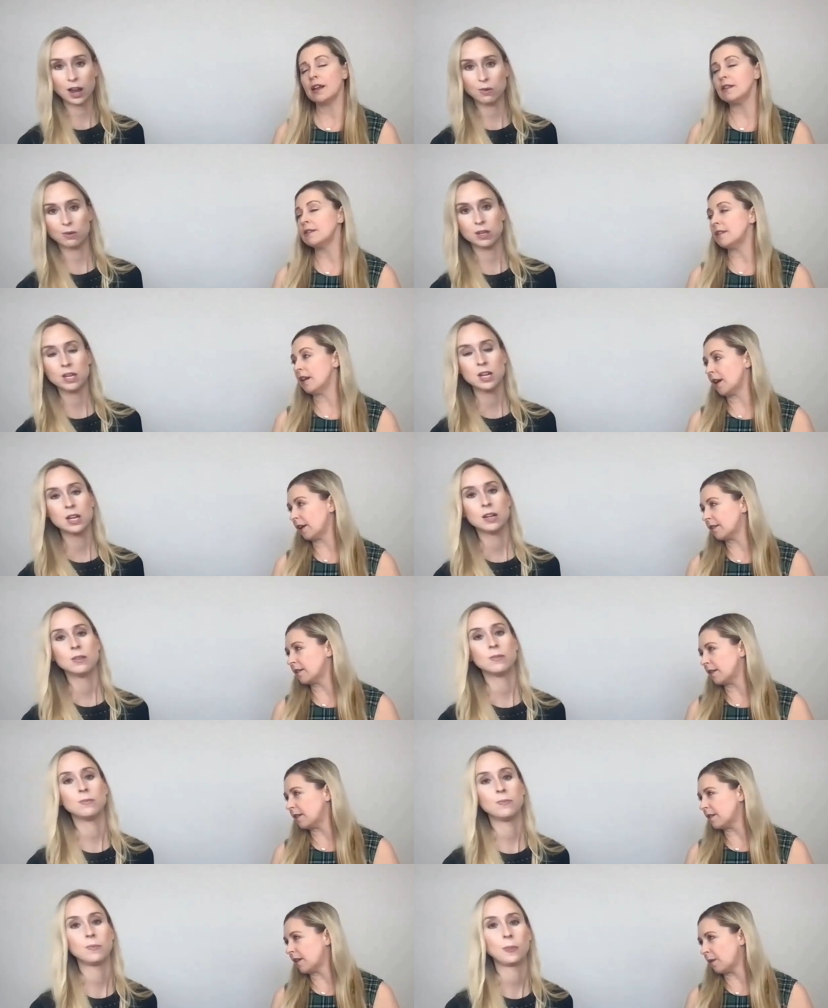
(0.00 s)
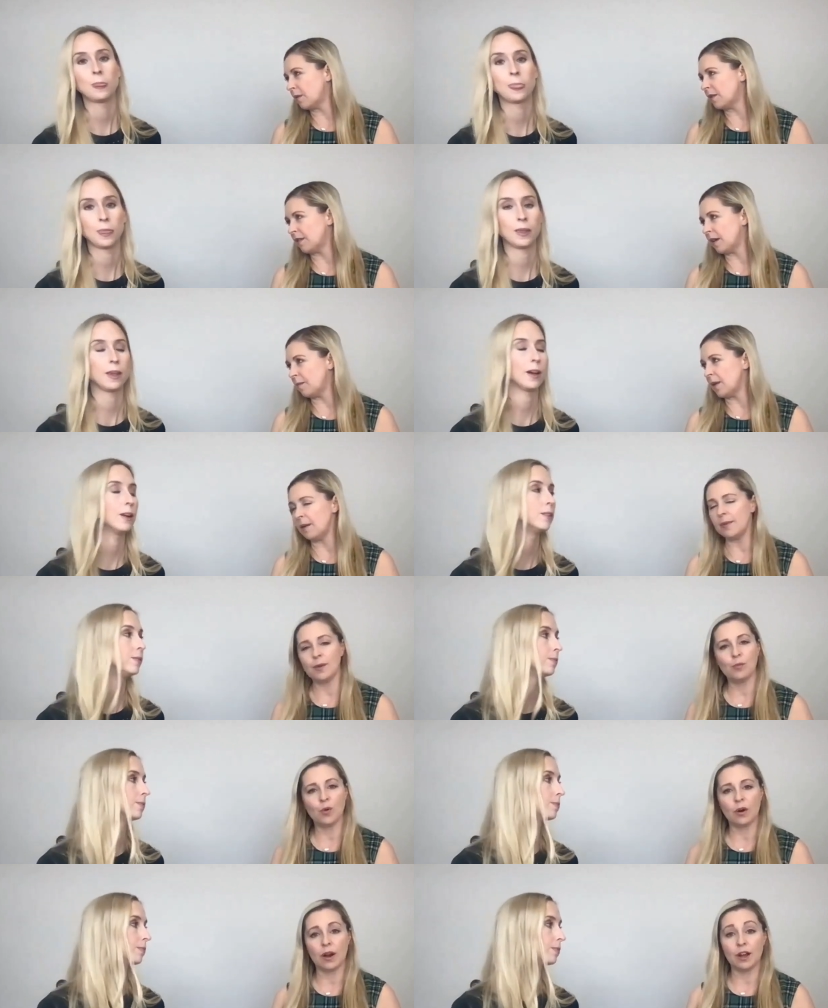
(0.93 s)
Speaker 1: like, in I, Texas, mm-hmm. I would say yeah. maybe
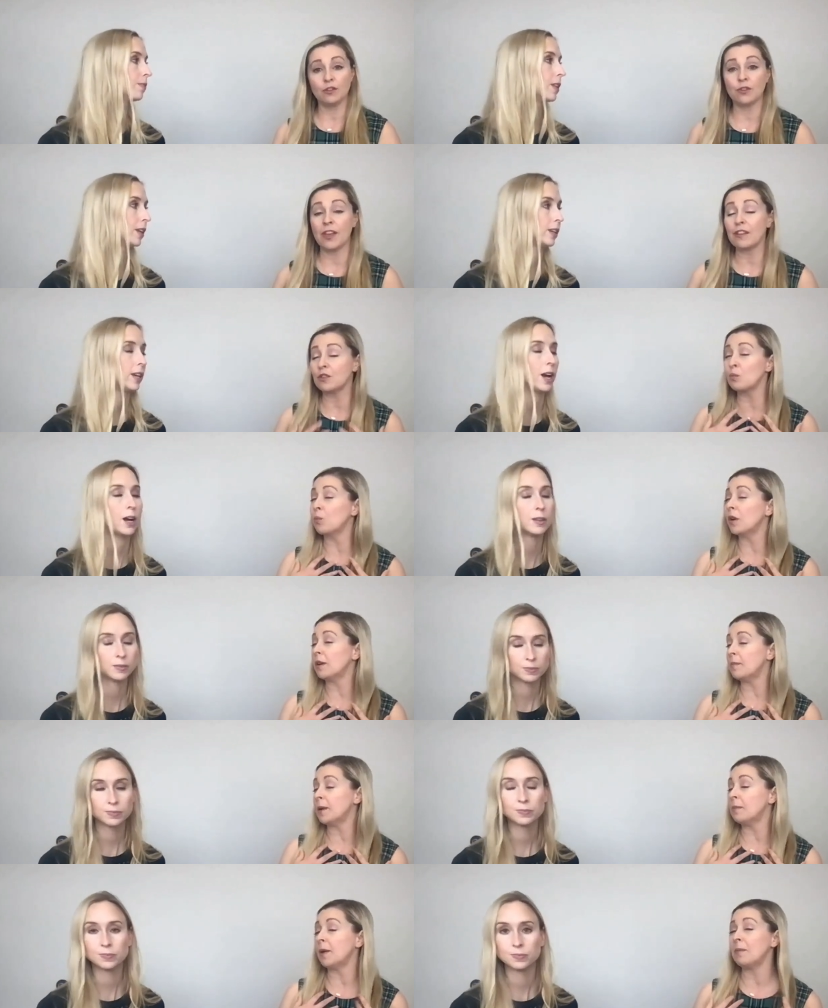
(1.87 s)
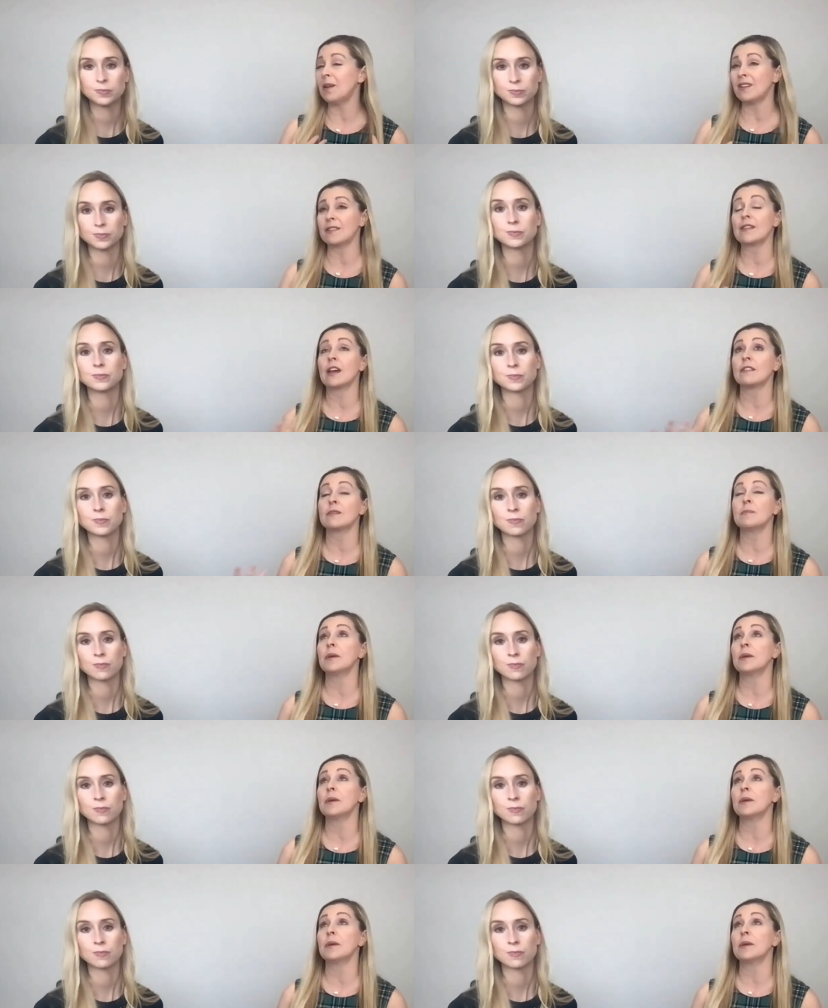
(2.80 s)
more. A hundred thousand yeah. would have been my best guess.